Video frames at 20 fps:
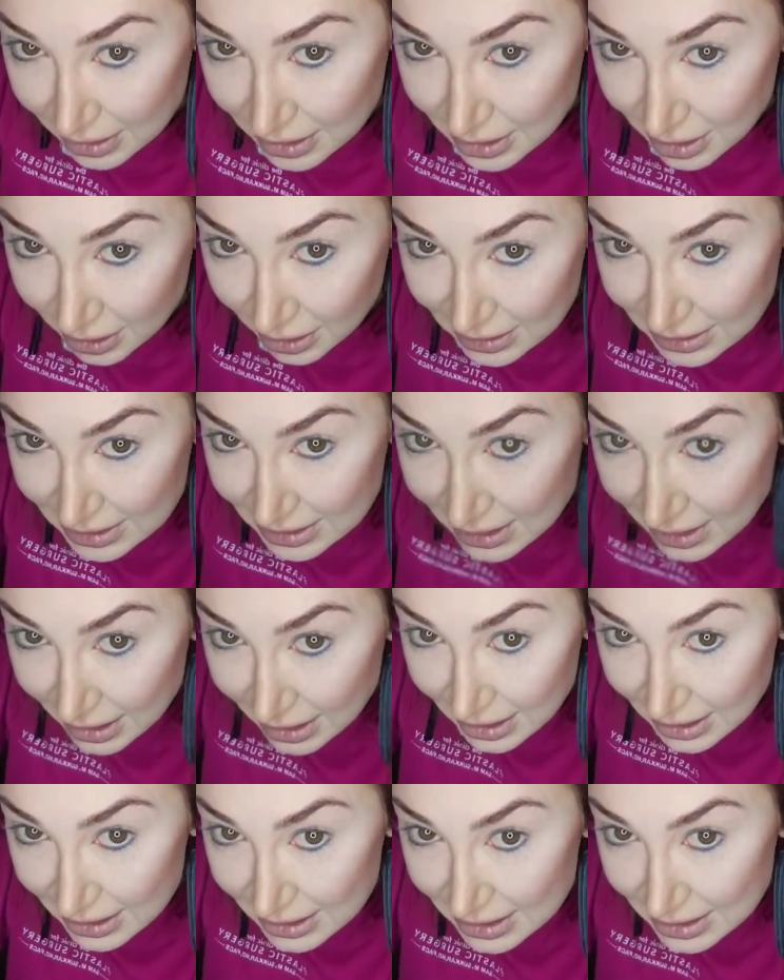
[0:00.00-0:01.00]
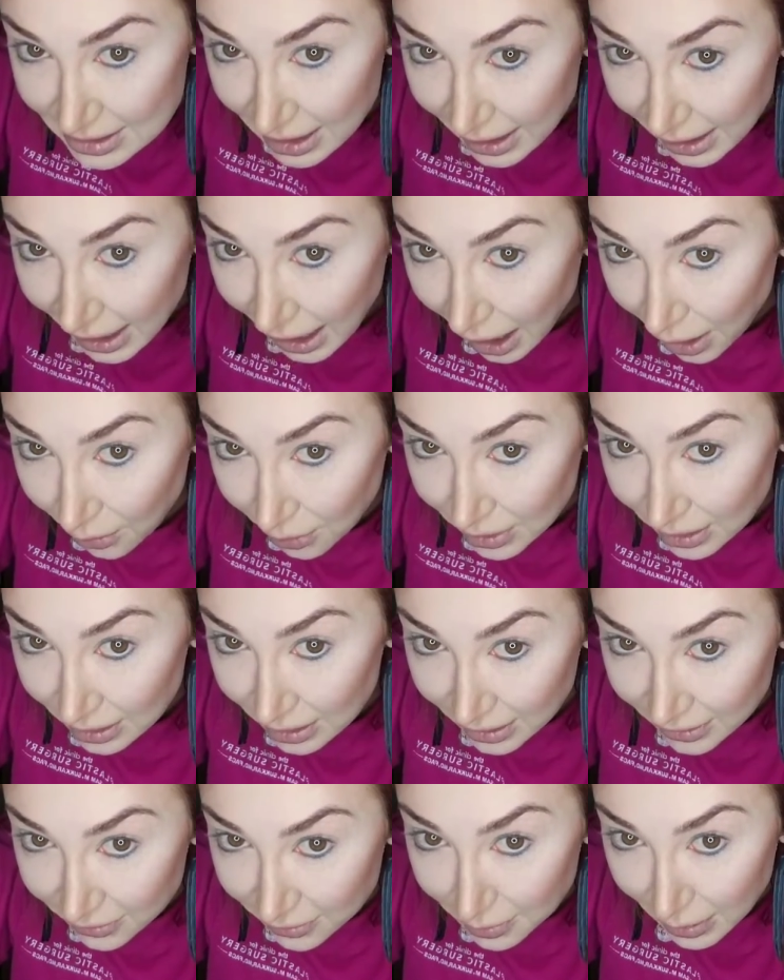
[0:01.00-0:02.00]
Do y'all see this? Like, I
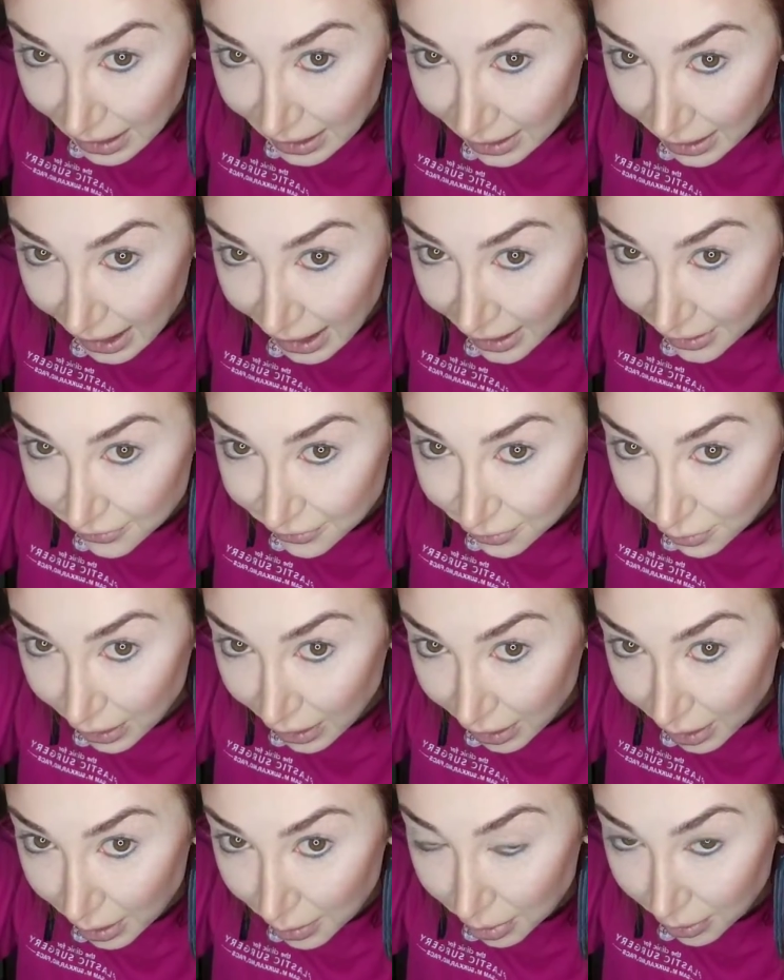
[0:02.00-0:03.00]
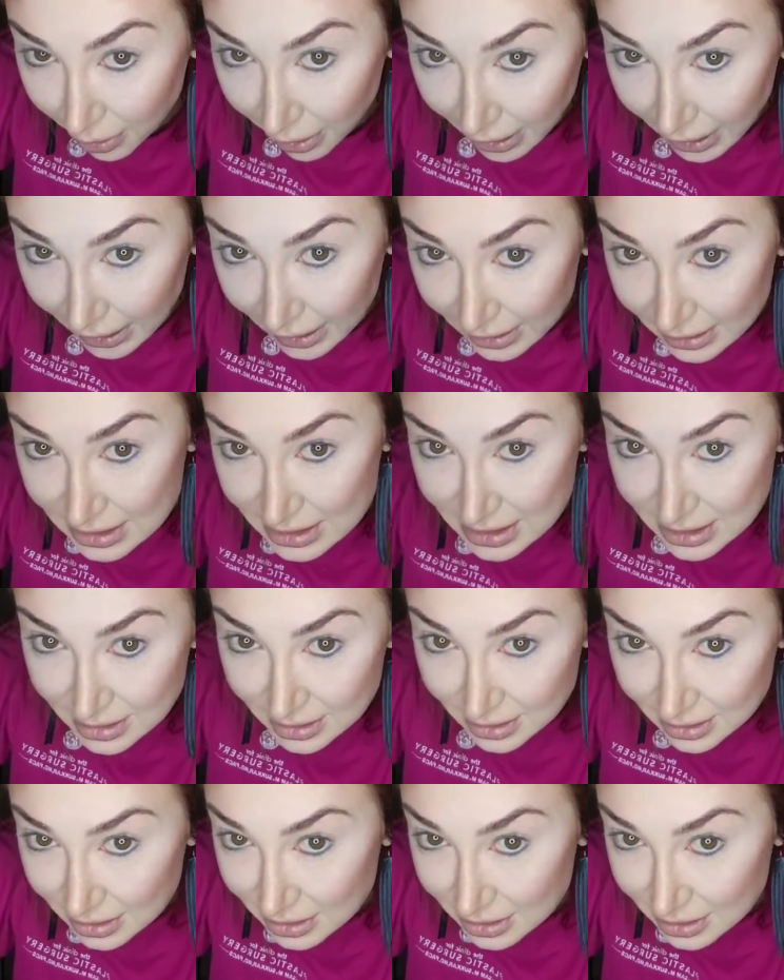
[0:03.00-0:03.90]
want to live my life wearing braids.